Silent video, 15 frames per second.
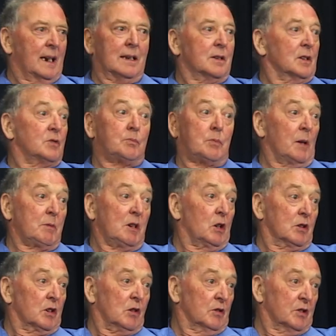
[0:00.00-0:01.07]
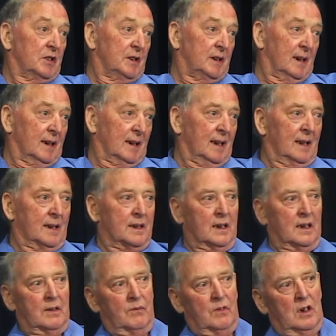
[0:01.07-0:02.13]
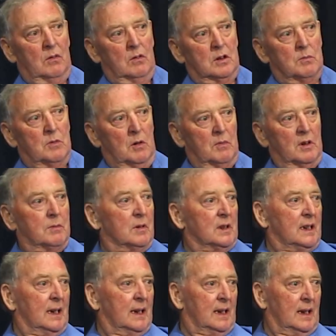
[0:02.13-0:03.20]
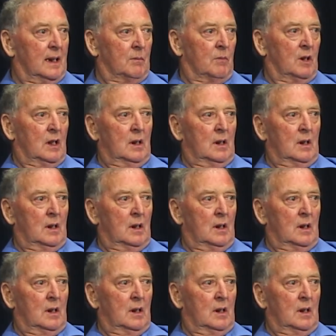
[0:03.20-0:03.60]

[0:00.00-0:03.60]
there's probably other countries that I can't think of now at the moment, but they came.